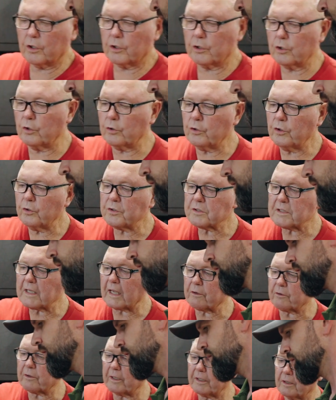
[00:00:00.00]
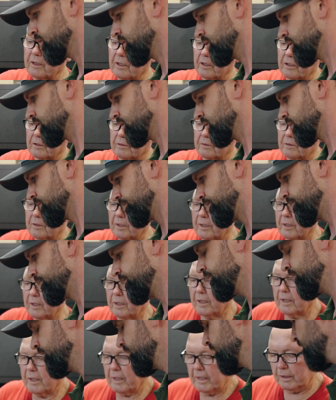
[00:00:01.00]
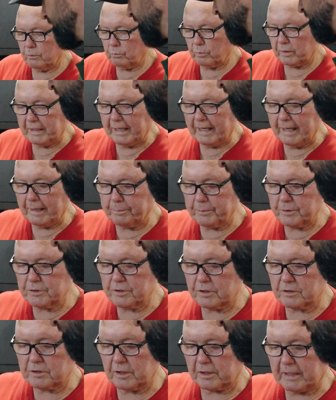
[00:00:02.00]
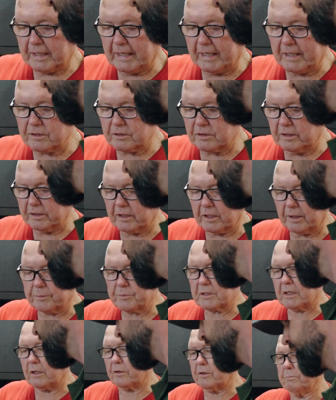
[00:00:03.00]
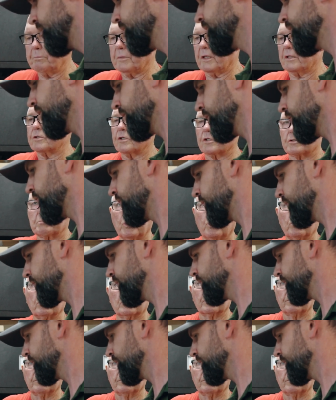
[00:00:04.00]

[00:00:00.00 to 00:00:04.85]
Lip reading: You use that right there. And what happens is it constantly comes down and bends this bolt.